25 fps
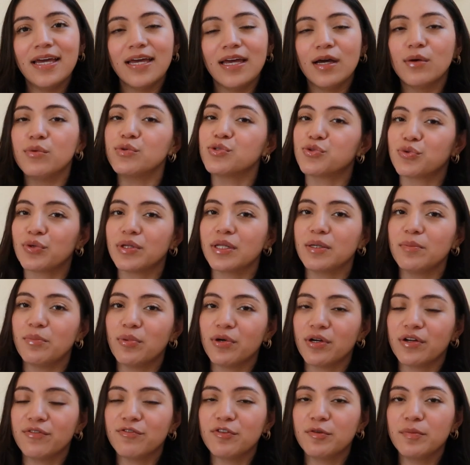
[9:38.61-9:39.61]
it was really
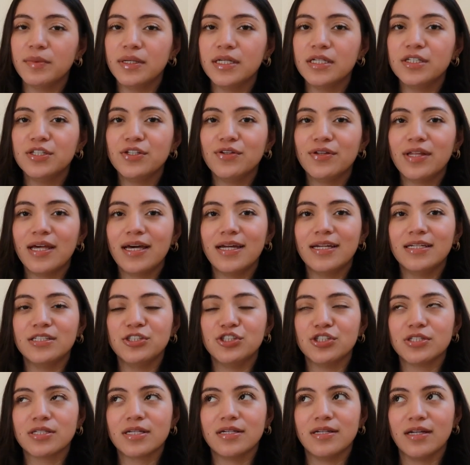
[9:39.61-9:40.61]
important for me to do that and
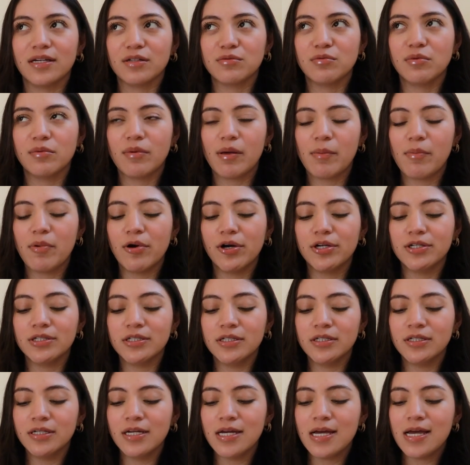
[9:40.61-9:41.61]
just connect with my
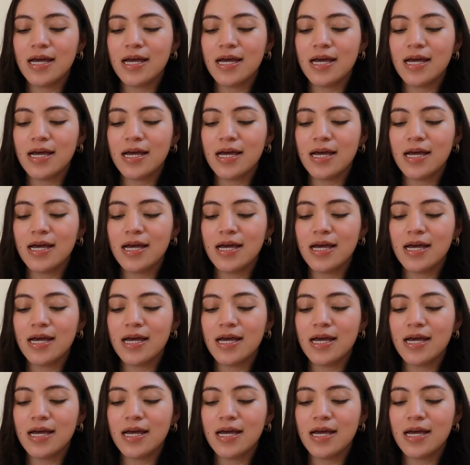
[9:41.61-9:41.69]
partner.